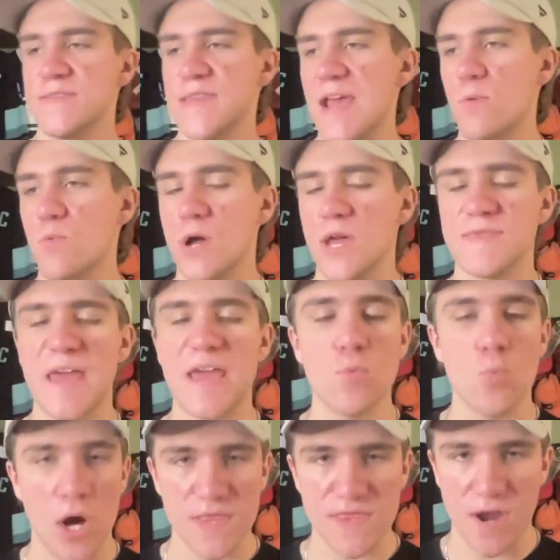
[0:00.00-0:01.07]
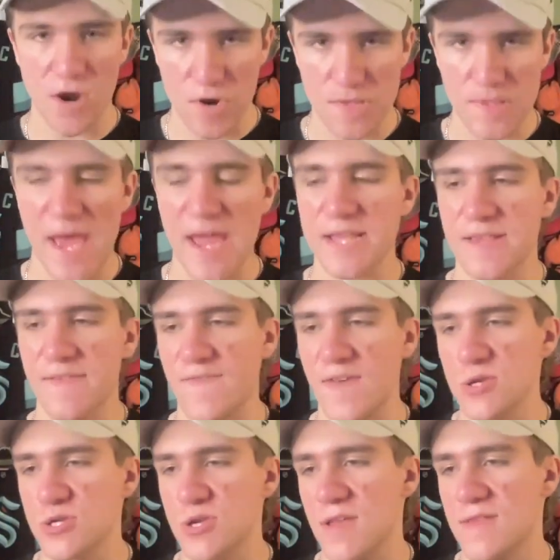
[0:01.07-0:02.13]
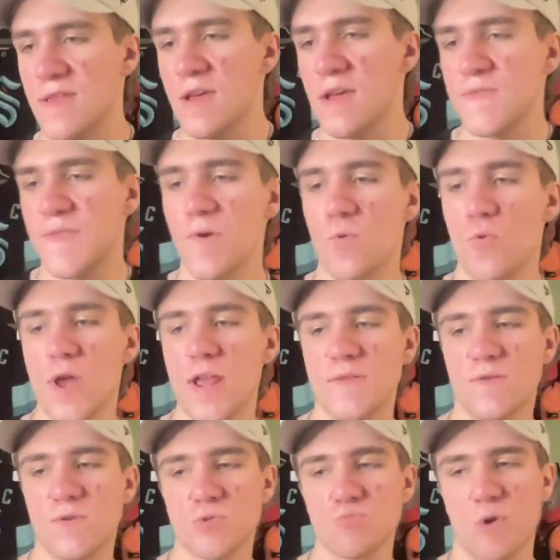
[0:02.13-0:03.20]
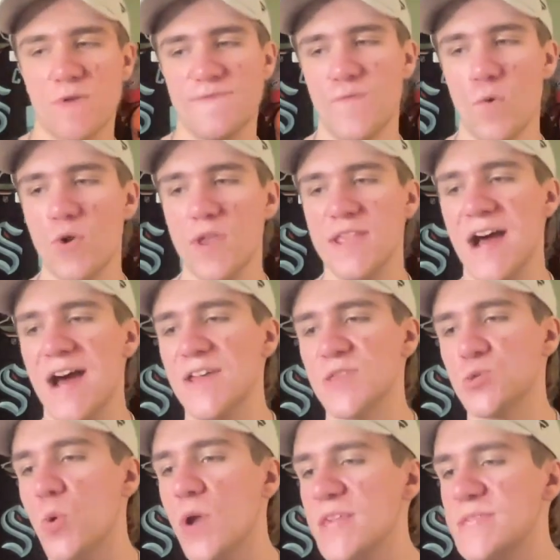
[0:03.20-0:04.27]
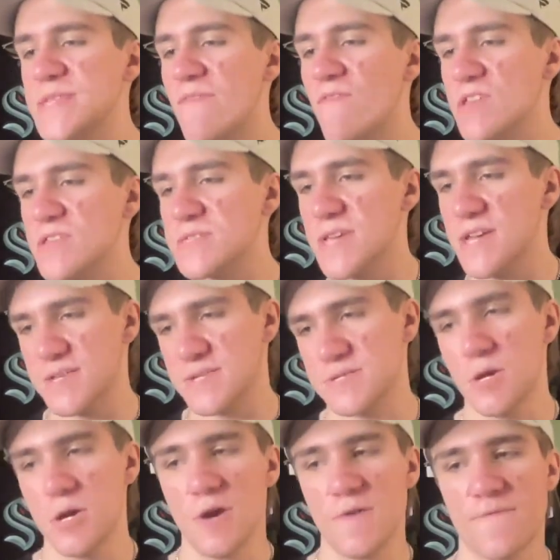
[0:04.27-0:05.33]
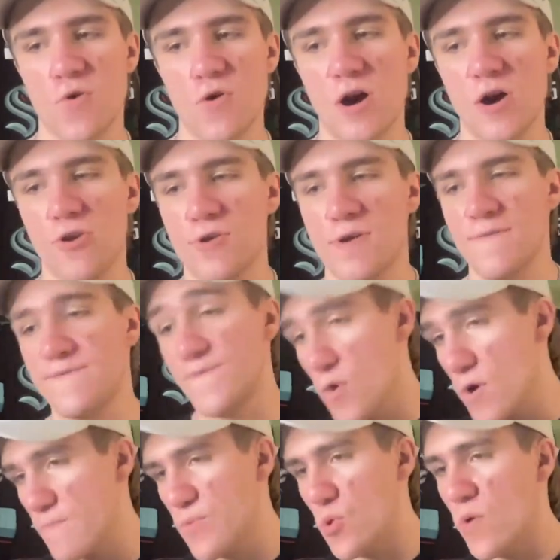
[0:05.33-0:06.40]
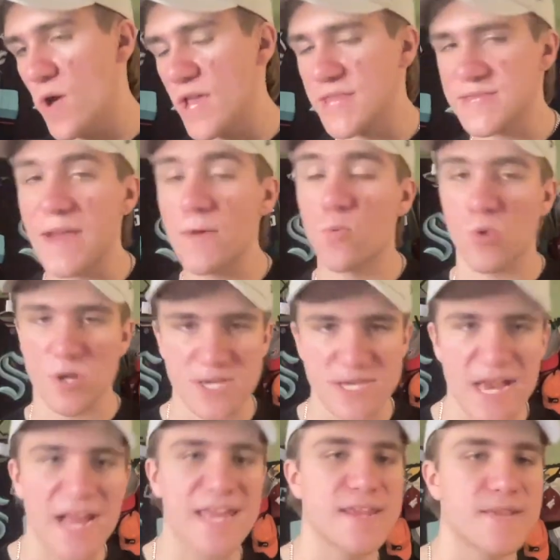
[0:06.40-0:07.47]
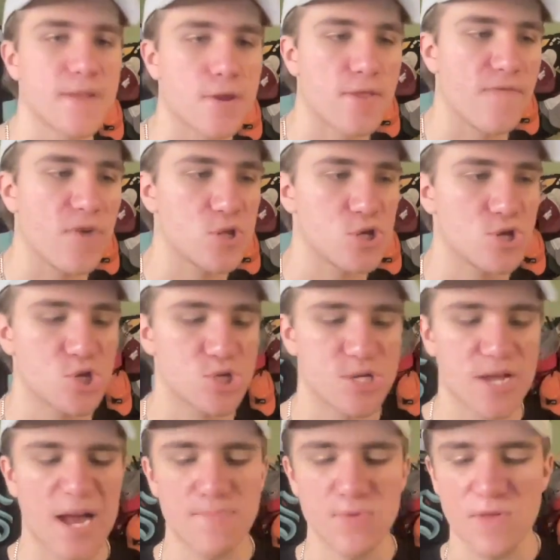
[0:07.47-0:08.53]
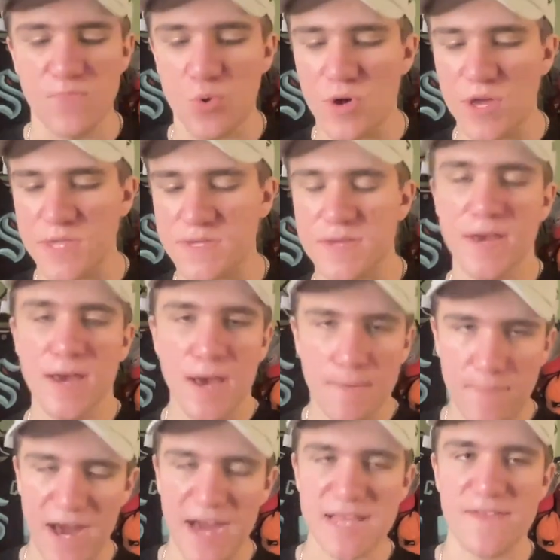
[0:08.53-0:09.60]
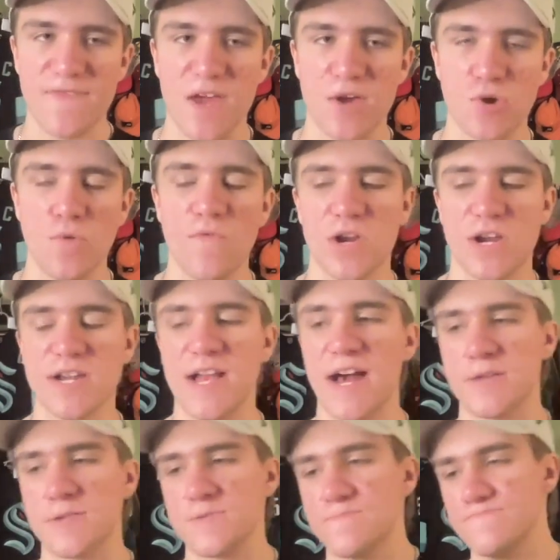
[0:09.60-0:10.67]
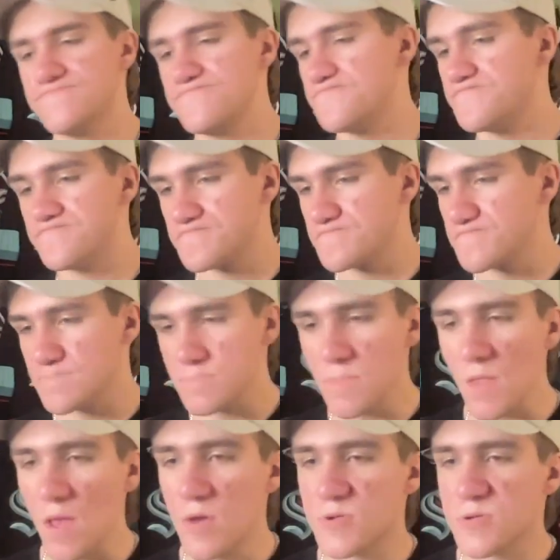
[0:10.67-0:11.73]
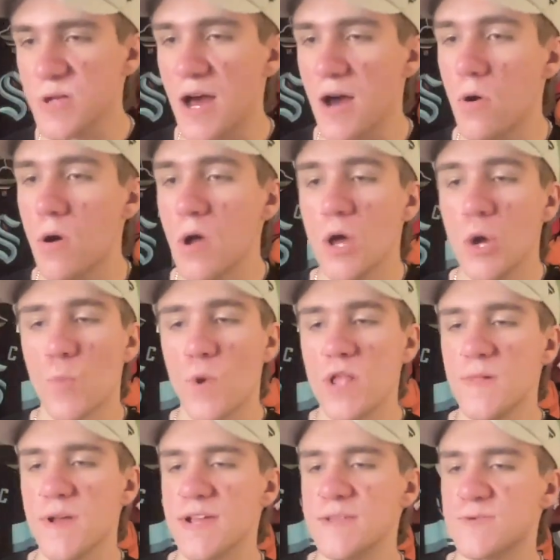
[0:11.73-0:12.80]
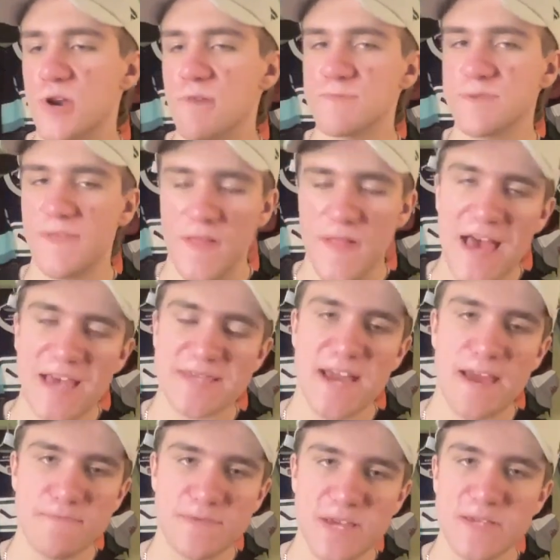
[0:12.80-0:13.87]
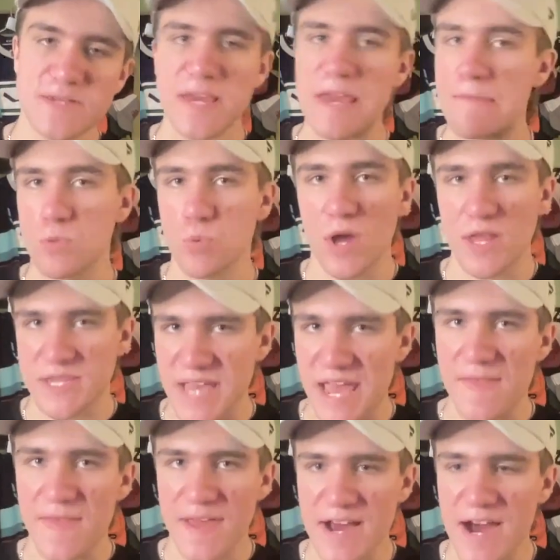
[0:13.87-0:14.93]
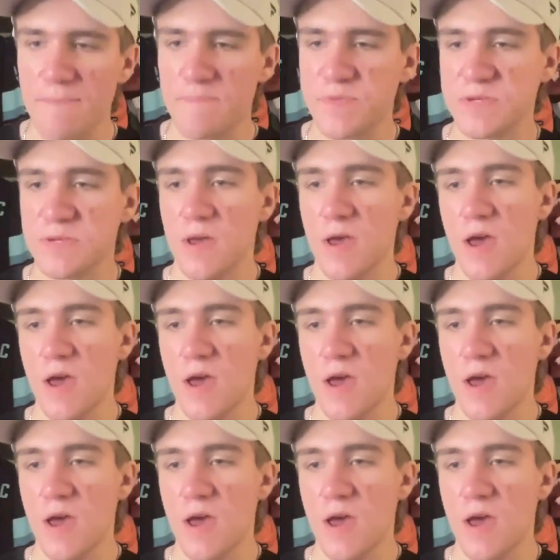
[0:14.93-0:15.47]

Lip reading: They won their Atlantic Division. The Oilers were 49, 27, and 6 for 104 points. They were second in their division, just a couple of points behind the Vancouver Canucks. So when you look in terms of the last times these teams won Stanley Cups,